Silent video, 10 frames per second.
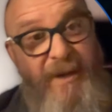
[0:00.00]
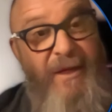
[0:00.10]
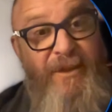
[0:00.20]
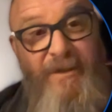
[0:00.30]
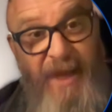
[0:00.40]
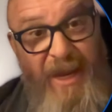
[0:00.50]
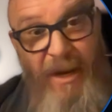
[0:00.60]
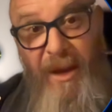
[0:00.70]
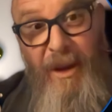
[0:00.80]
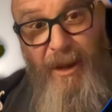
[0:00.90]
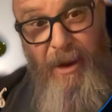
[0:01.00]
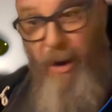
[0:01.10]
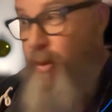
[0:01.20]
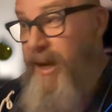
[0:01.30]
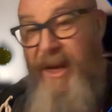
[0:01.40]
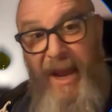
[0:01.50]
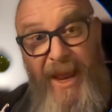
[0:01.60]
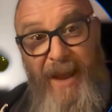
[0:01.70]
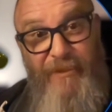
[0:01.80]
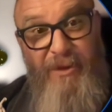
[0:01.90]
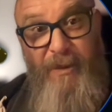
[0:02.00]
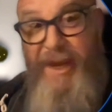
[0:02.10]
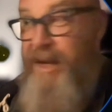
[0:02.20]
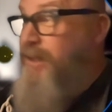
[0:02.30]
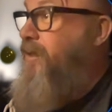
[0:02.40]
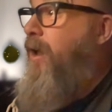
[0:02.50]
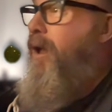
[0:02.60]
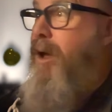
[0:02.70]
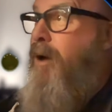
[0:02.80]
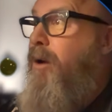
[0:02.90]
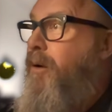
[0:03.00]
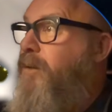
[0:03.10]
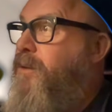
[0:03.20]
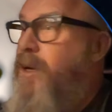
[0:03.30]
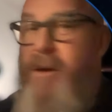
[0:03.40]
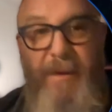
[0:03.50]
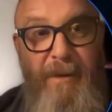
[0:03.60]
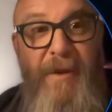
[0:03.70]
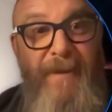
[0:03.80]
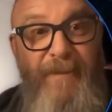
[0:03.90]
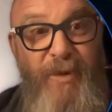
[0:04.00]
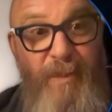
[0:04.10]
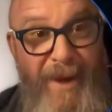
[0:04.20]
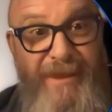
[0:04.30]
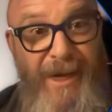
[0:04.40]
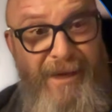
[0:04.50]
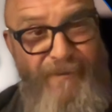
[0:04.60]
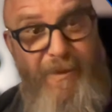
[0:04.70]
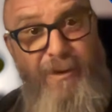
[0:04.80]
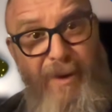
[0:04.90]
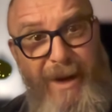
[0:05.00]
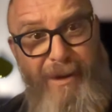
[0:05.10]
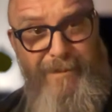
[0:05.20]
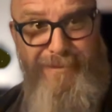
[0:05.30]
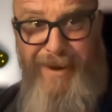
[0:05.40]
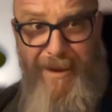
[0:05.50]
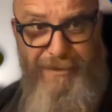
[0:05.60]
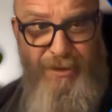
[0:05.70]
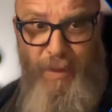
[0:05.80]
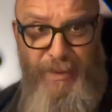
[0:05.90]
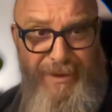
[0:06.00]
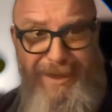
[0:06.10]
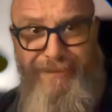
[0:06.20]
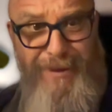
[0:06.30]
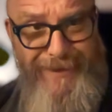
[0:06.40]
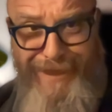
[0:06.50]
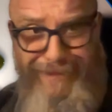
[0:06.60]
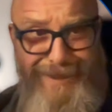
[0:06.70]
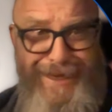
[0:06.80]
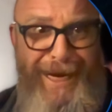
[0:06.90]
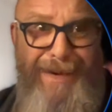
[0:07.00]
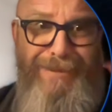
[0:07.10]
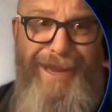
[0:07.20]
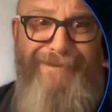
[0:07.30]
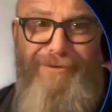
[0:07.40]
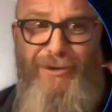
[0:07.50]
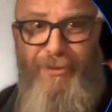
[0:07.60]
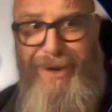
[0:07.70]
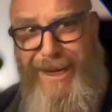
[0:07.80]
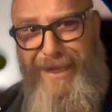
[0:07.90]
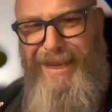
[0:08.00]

did you say? A week and a half, 2 weeks? Oh, so you maintained it for a week. Wow, it's 2% maintainable after a week.